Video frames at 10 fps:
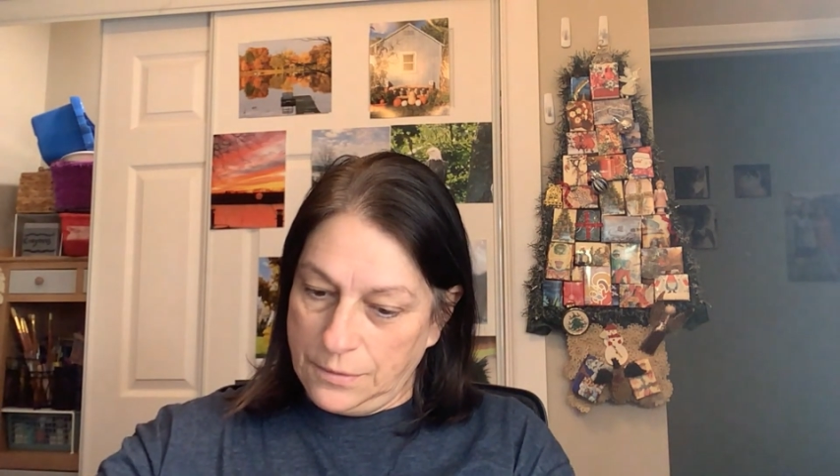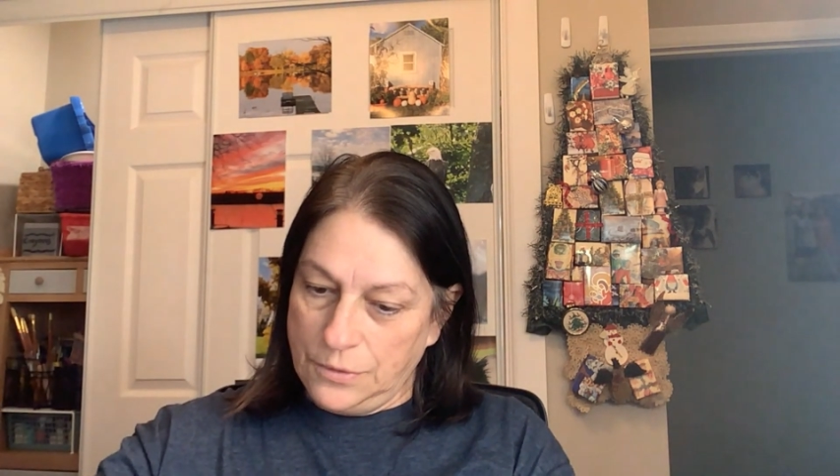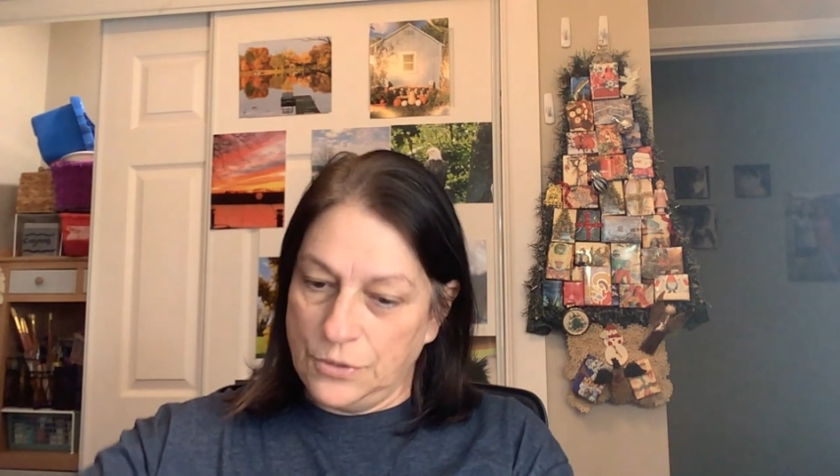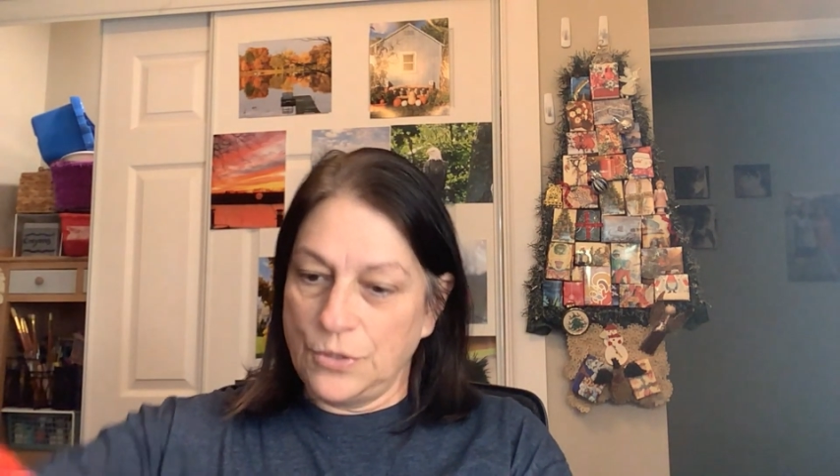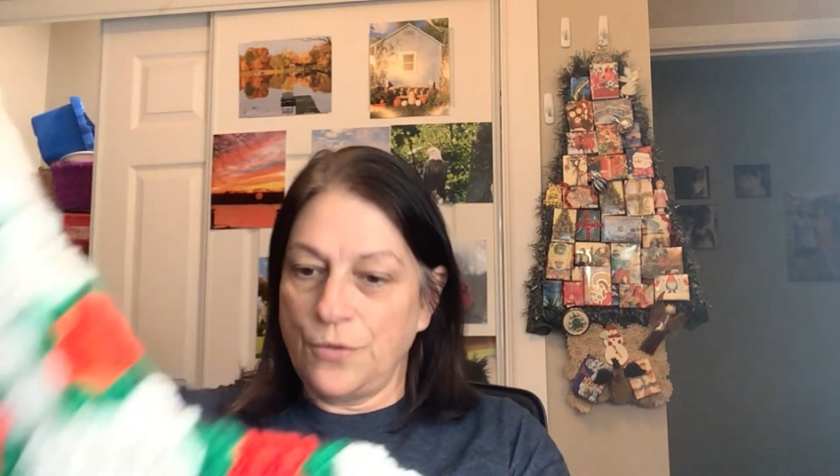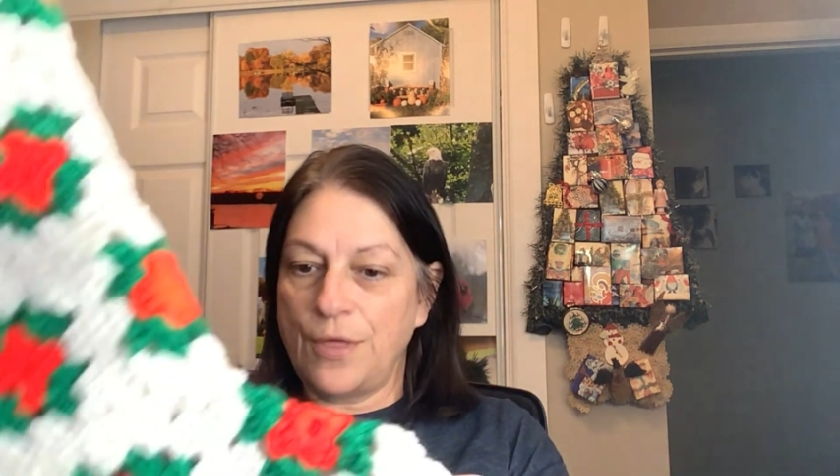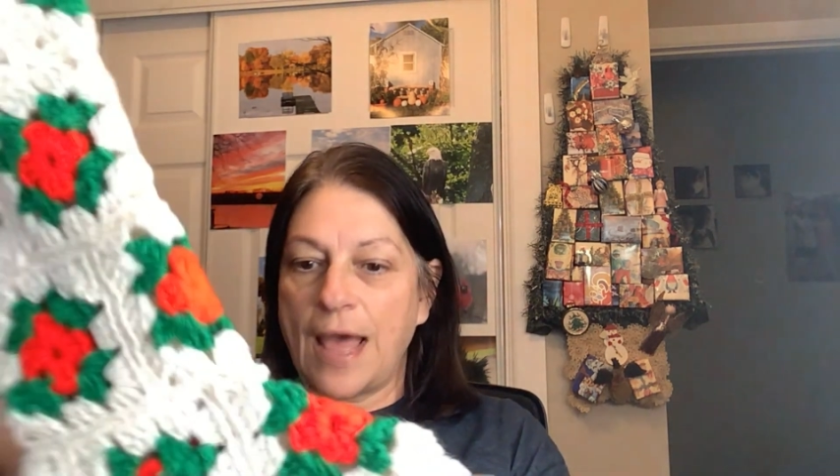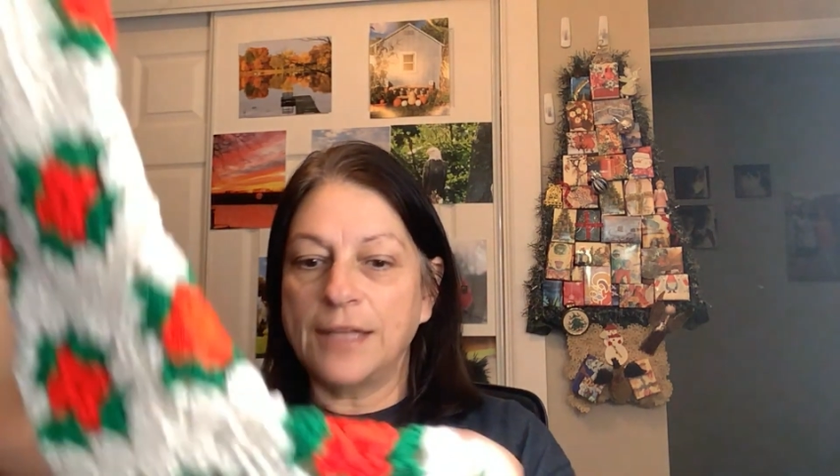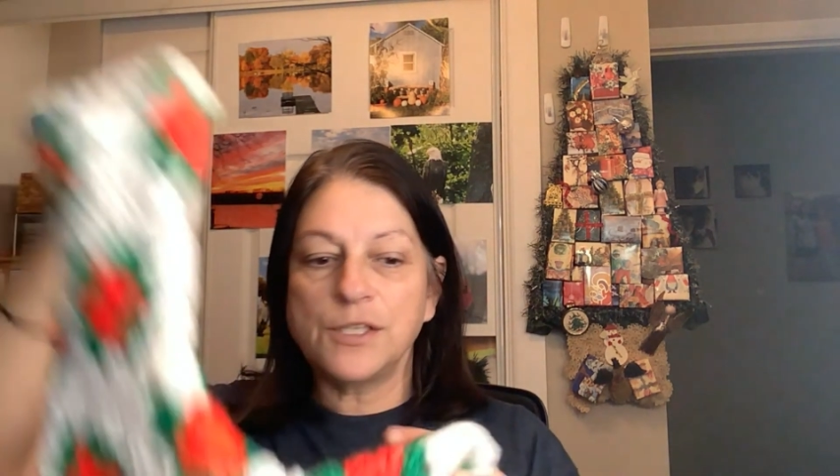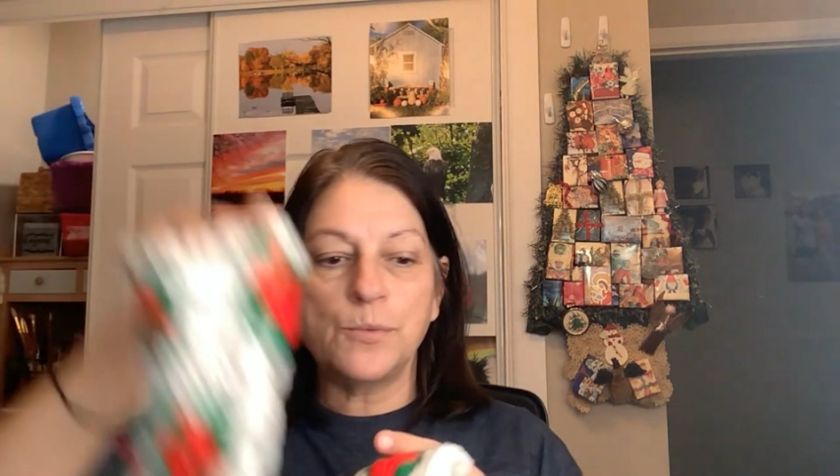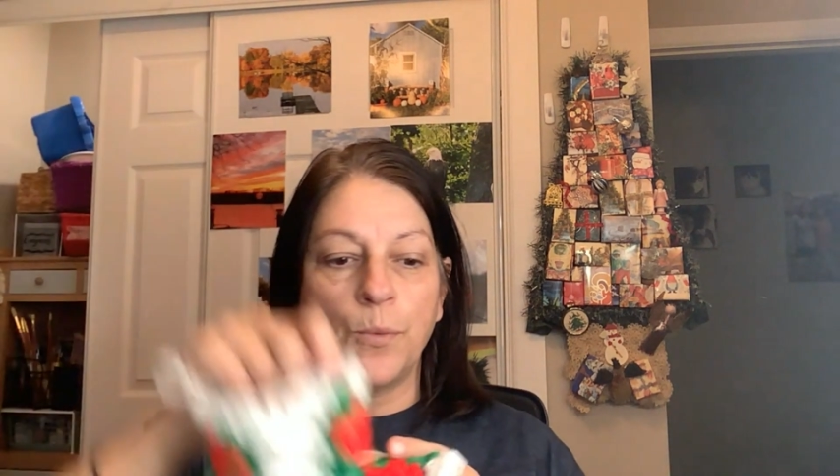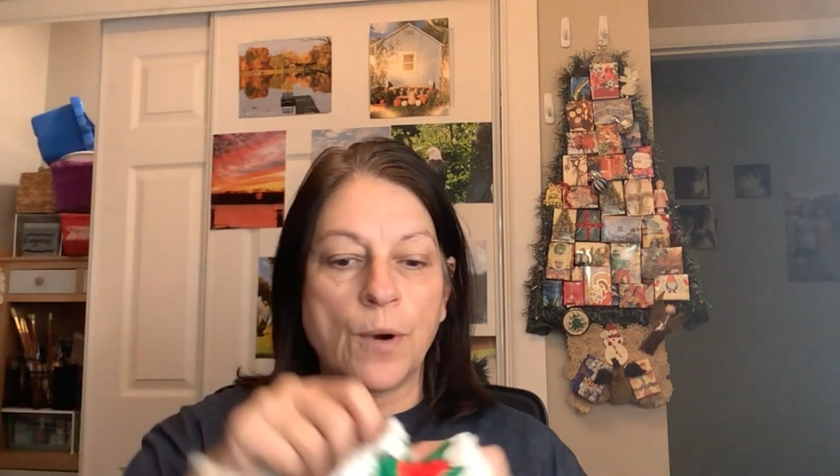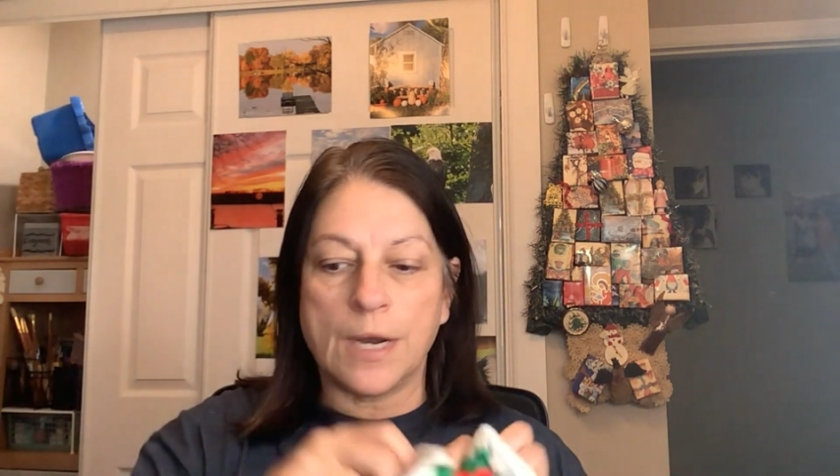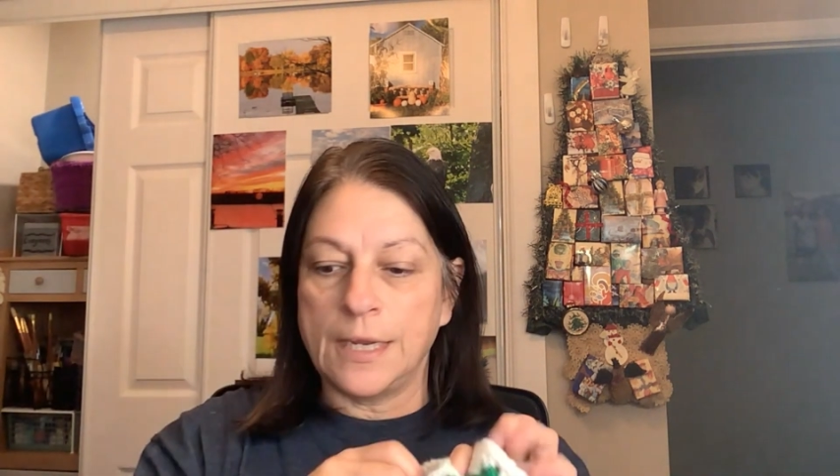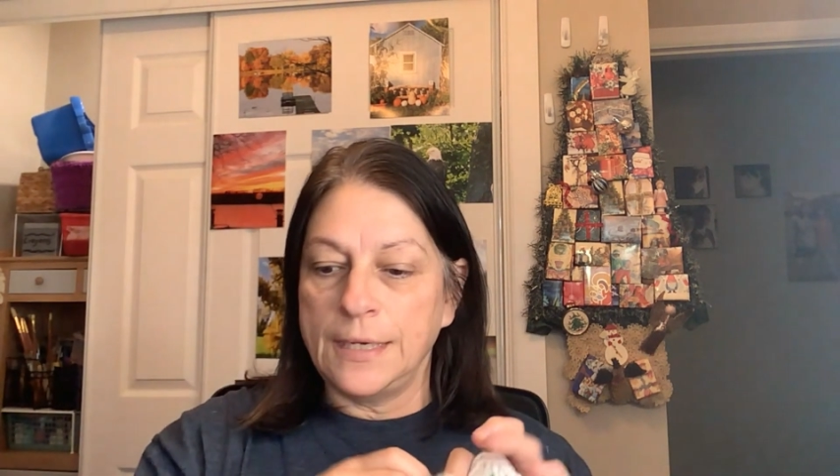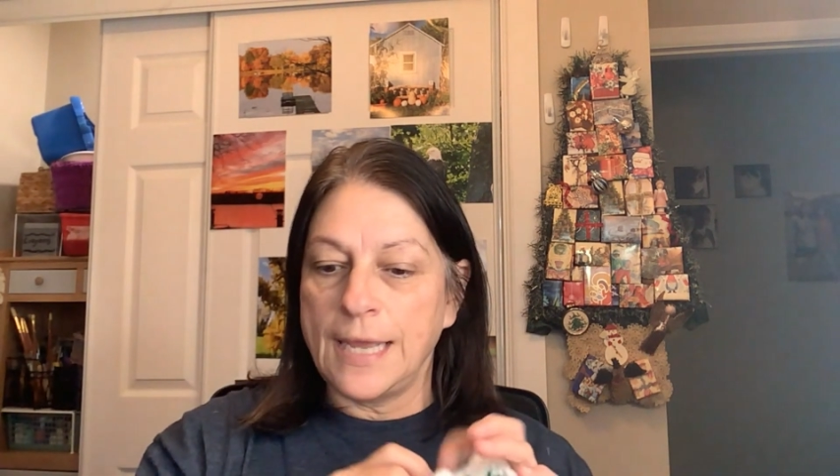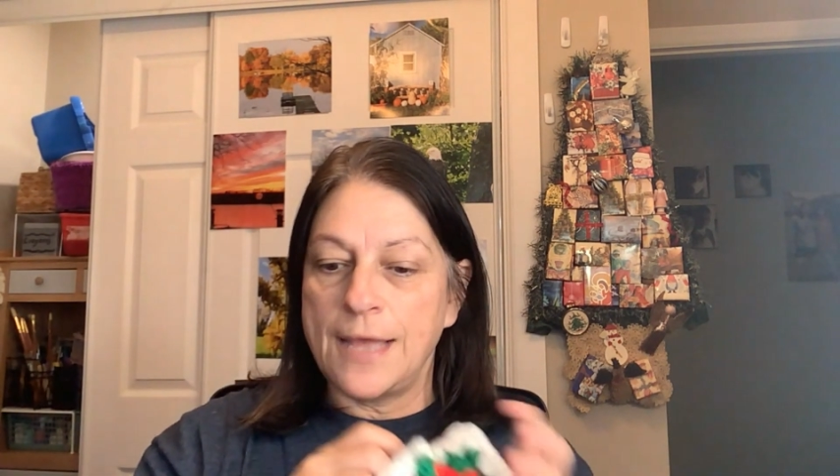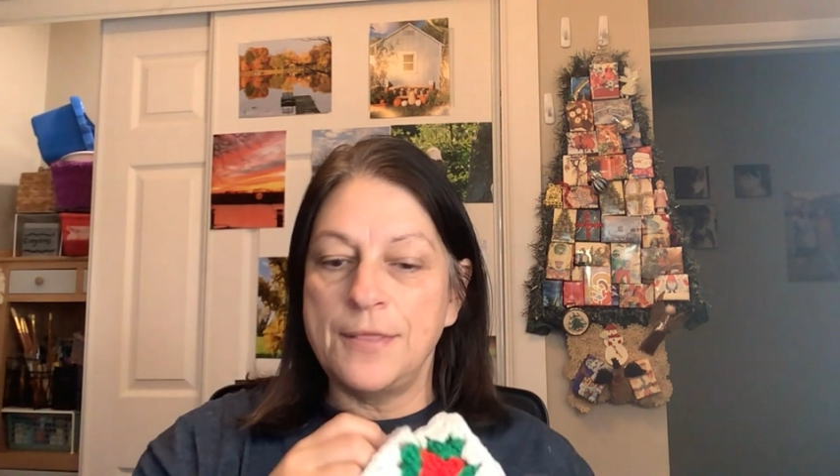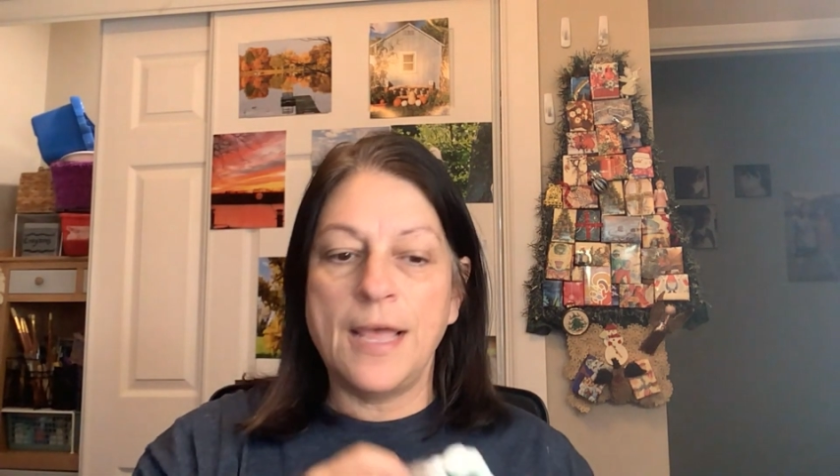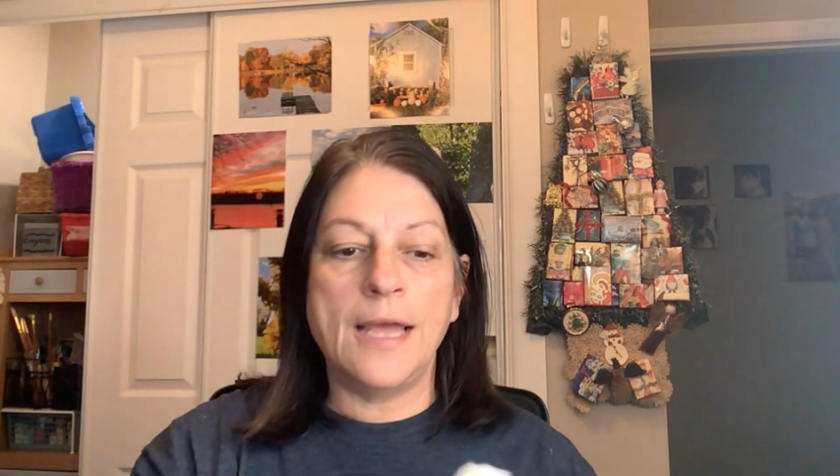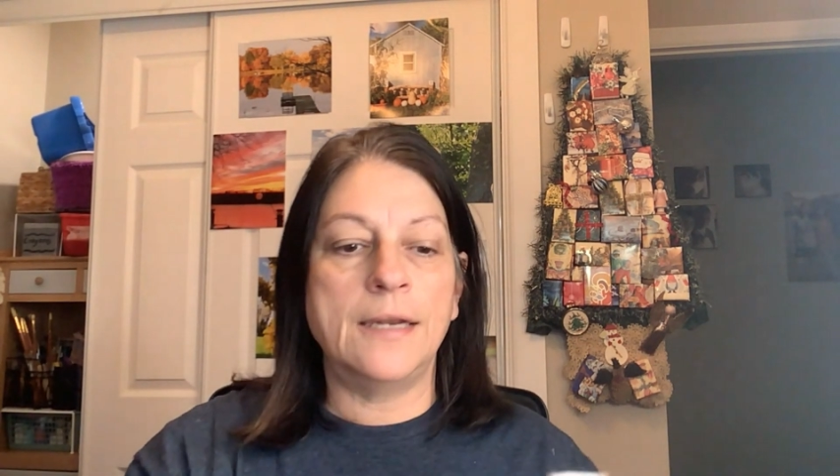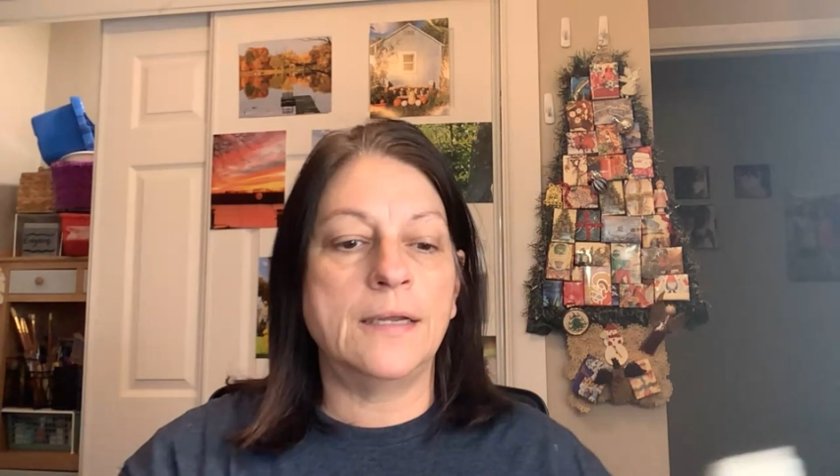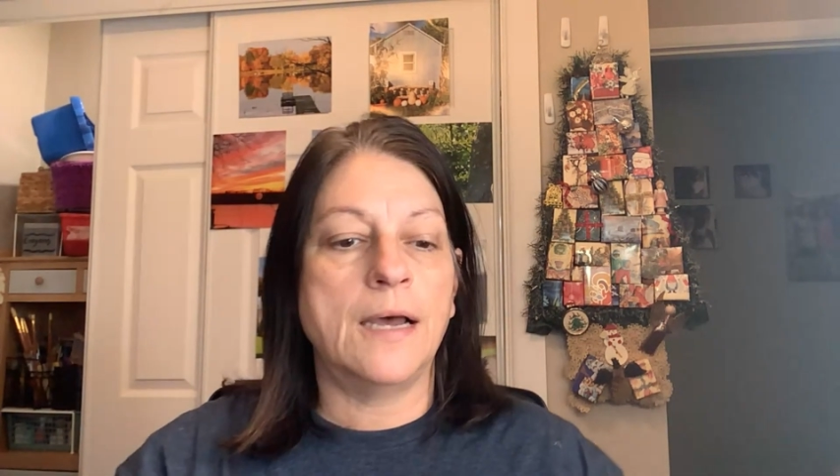So that's one. And then